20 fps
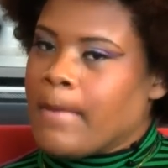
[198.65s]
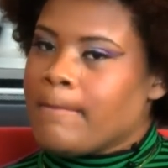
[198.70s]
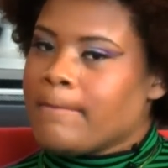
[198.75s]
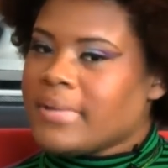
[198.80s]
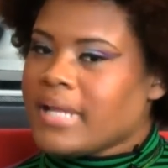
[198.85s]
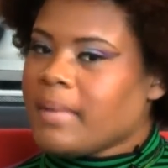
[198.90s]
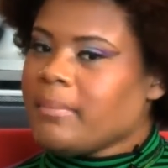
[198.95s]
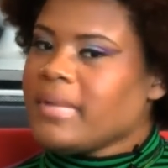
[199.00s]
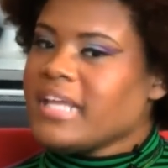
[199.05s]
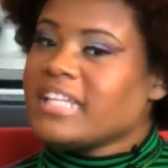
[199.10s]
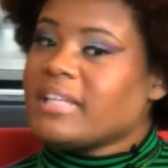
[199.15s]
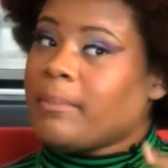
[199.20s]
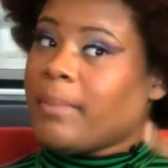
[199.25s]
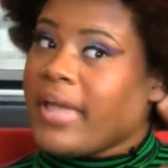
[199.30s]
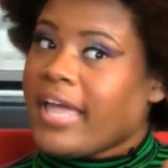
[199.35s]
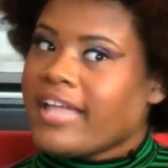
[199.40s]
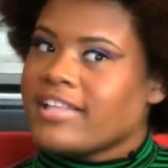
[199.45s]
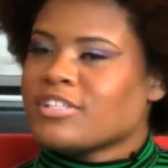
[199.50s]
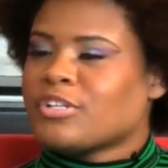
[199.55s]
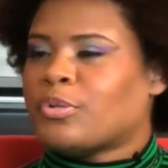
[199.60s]
But I mean, it
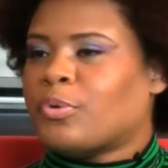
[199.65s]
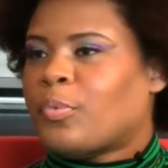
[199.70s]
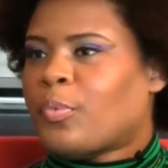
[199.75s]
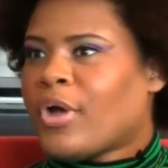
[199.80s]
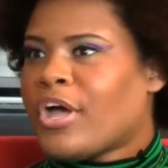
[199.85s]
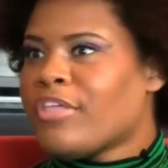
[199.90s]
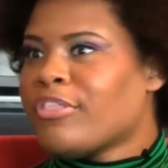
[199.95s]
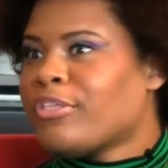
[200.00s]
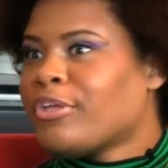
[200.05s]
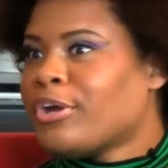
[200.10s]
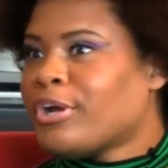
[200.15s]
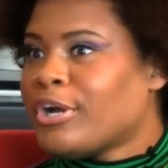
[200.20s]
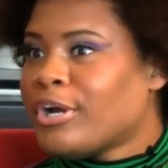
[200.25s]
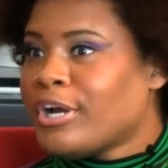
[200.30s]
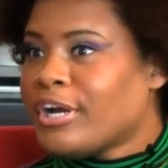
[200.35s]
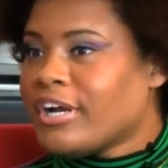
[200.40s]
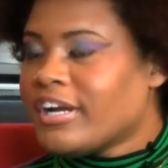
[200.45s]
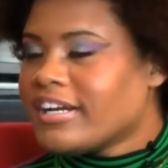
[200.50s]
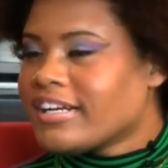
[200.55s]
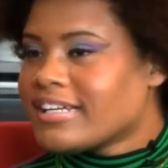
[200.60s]
depends on the
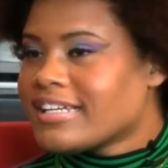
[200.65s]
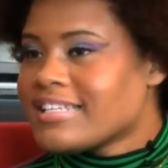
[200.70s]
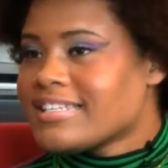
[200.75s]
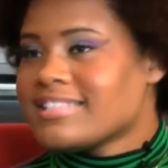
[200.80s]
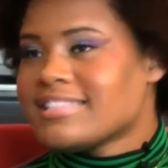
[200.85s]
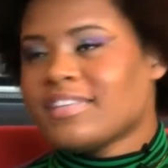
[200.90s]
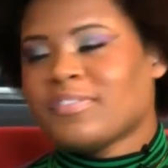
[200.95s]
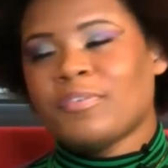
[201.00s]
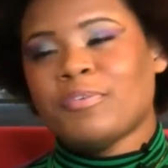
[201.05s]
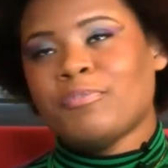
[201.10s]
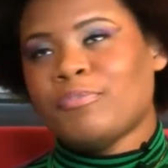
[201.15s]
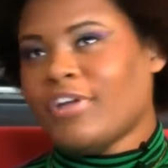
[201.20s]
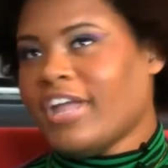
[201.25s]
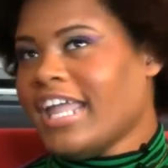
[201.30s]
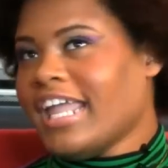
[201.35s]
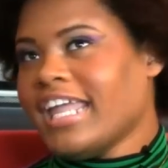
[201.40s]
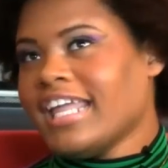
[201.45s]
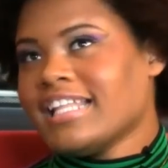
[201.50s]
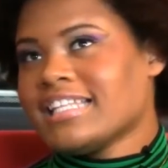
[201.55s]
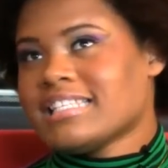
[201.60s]
weather, because if it
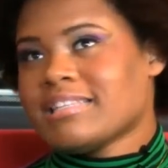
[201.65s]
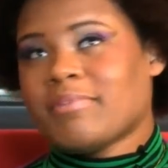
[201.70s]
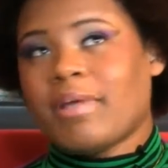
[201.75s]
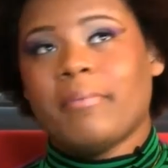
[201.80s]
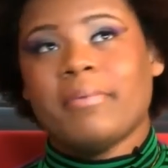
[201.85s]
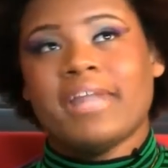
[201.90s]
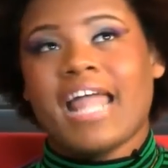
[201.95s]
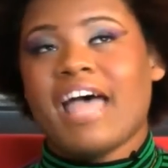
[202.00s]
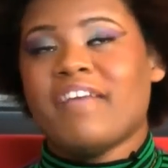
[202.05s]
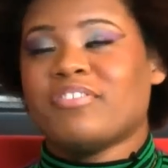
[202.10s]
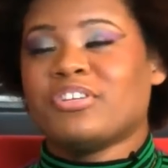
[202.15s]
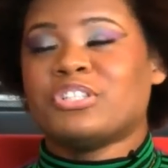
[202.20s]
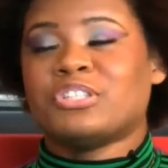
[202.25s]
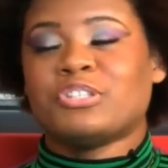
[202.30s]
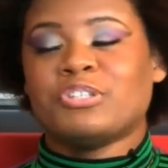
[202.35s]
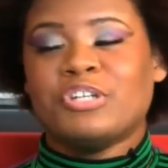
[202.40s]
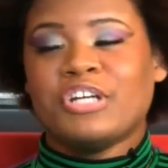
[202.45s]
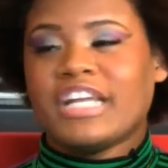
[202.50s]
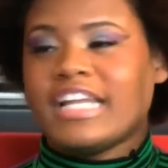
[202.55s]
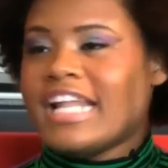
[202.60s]
rains, I'm gonna have a
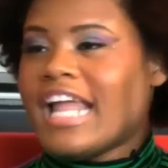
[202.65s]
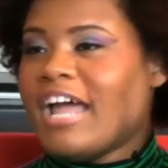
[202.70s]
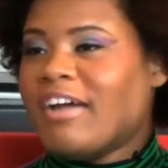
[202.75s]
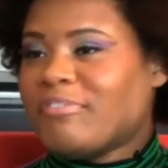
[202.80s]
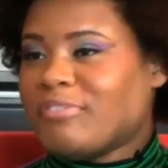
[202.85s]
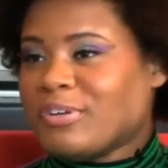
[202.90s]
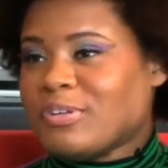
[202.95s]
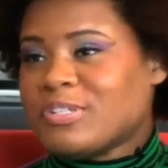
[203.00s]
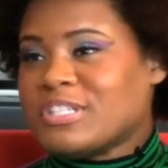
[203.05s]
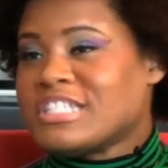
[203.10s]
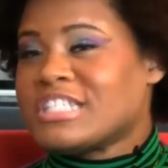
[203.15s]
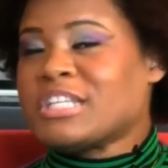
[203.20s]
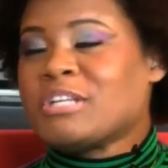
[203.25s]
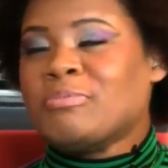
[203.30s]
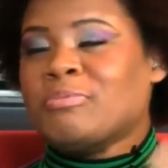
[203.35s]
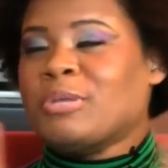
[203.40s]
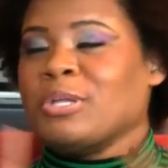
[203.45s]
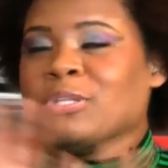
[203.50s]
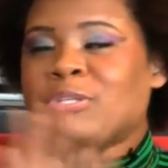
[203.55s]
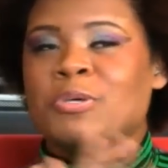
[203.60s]
shrunken afro. It's just
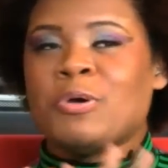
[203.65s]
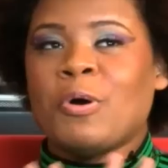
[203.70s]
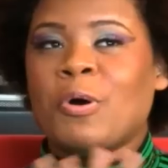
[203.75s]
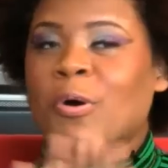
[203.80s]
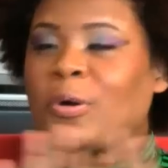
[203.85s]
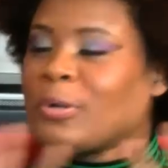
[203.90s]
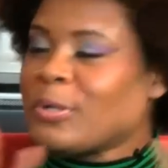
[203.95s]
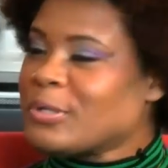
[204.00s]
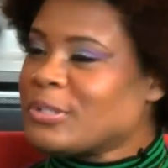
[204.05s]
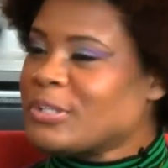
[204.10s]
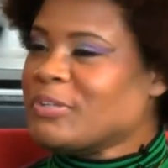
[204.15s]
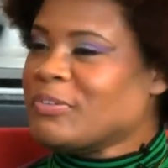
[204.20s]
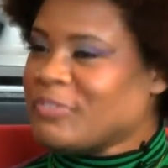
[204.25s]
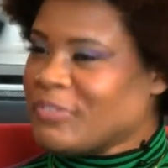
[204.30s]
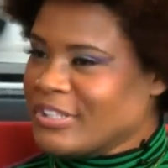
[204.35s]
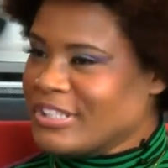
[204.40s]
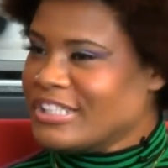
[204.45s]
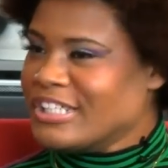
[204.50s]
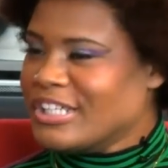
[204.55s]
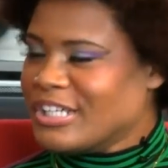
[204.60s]
gonna be a total
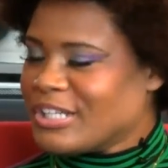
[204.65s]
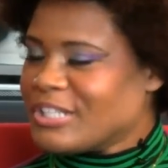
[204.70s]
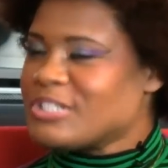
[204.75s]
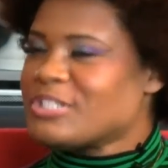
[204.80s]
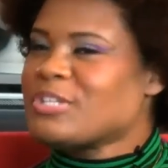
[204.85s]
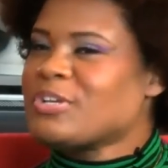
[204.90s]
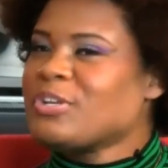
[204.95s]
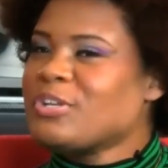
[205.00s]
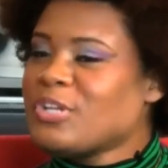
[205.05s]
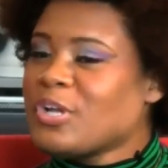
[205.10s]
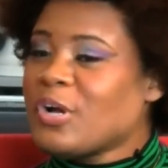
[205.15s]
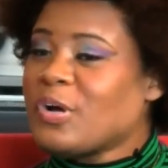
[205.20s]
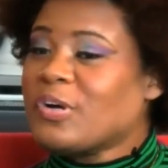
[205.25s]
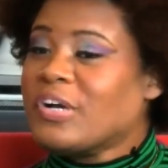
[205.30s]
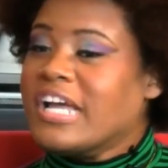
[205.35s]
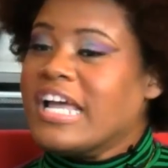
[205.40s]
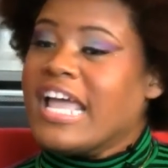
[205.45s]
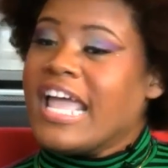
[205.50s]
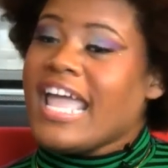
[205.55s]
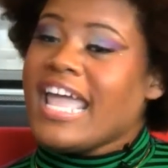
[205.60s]
different look. So, you know,
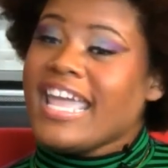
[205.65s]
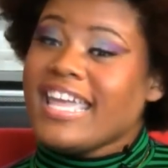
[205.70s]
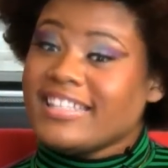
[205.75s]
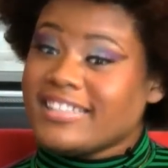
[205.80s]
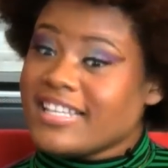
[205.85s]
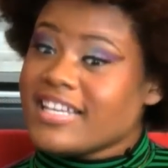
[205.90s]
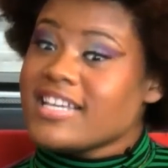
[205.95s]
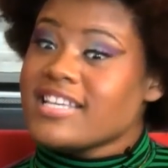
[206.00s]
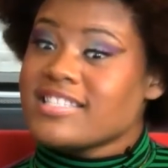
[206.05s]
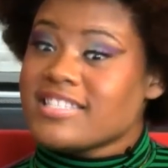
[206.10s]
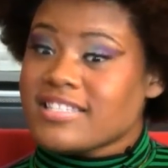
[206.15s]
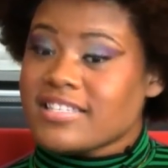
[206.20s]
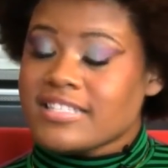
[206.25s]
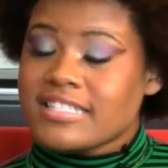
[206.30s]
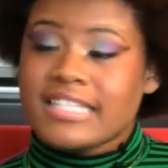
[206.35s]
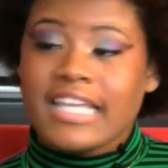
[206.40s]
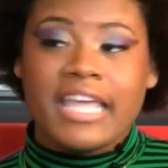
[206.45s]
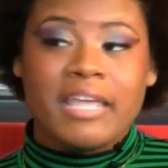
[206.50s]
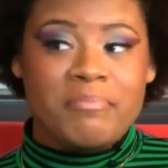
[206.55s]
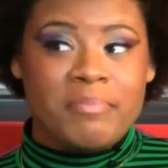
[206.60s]
it does
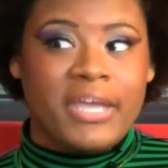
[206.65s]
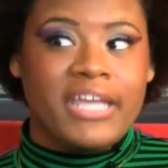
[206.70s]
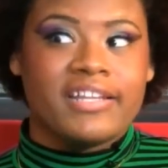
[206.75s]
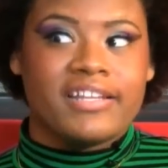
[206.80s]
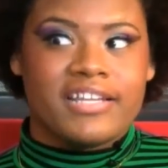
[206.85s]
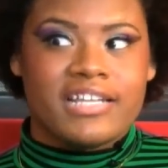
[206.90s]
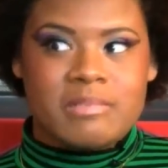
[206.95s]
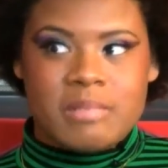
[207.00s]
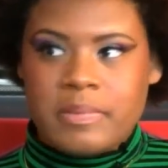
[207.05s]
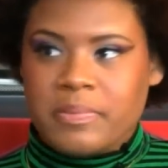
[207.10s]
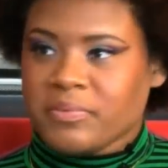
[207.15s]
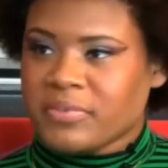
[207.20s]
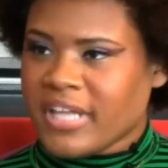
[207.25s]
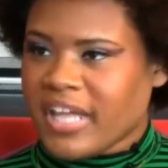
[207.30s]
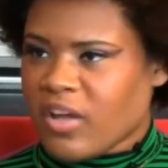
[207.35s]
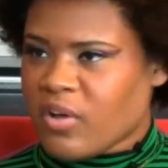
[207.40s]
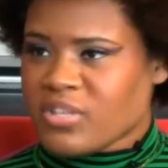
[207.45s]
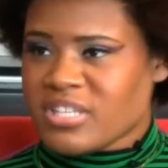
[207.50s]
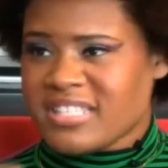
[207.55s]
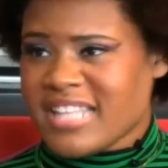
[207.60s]
take maintenance. People
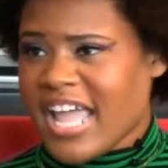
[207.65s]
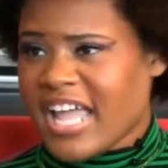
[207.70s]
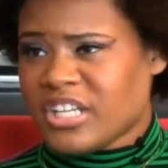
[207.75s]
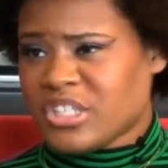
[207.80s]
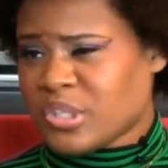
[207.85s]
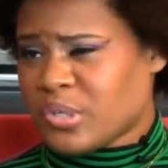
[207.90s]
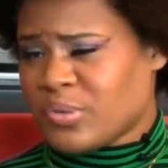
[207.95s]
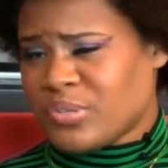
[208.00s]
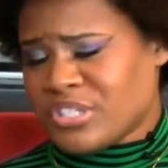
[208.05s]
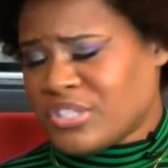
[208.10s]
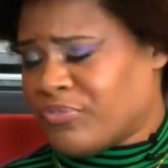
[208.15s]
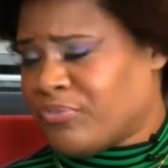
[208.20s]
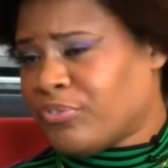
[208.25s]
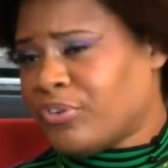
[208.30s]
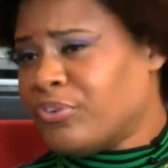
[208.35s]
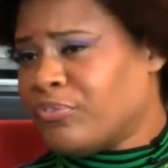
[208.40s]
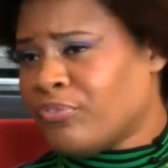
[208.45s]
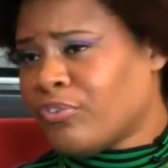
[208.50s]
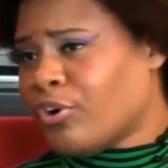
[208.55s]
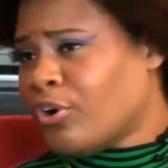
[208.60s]
think, oh, it's natural, it's a
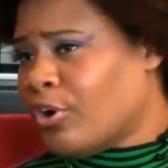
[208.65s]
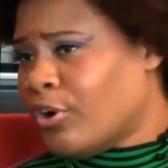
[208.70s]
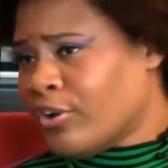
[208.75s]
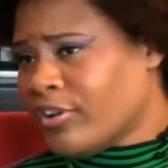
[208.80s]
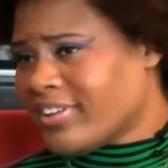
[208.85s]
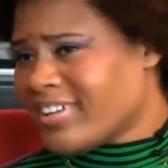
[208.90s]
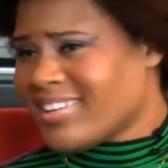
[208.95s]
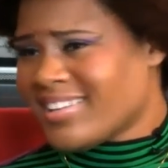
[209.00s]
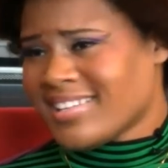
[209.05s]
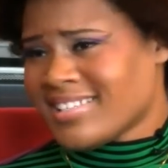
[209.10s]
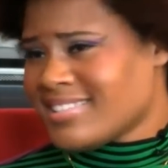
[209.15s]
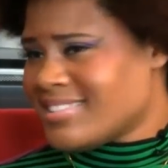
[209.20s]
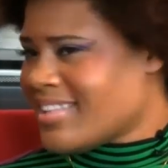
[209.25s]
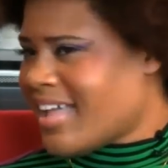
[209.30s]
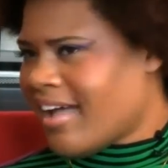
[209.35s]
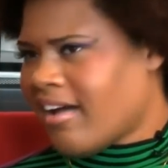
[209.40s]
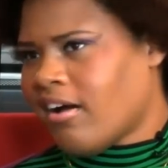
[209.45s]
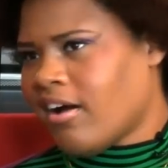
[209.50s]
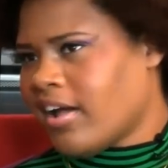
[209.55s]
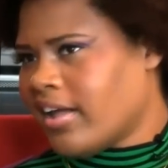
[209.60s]
free-for-all. It's
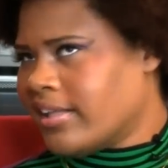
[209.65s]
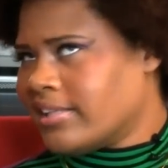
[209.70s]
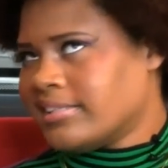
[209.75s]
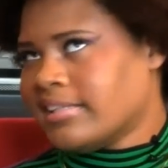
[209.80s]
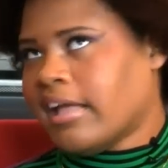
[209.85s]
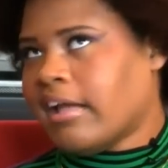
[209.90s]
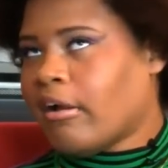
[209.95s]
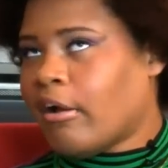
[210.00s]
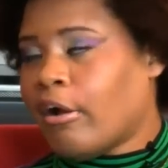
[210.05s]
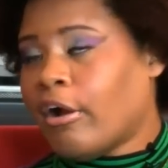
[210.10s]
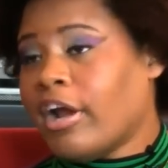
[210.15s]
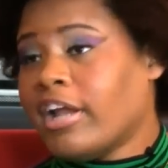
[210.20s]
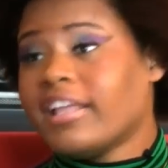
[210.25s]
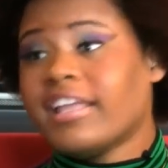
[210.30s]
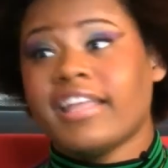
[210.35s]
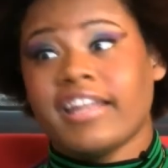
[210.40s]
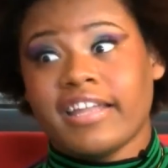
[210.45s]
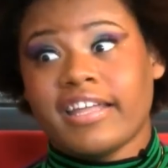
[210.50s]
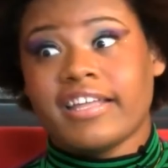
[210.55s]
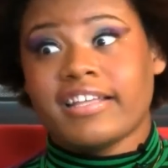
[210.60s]
not hard.
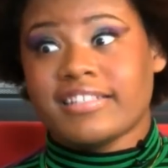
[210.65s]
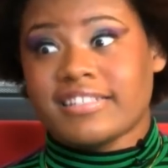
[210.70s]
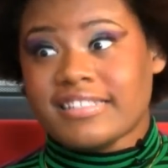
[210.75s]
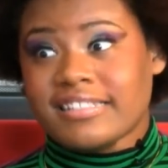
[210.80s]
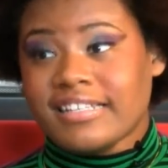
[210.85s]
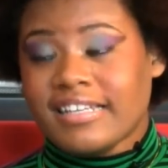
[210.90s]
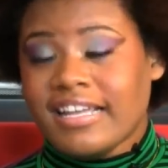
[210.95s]
It is.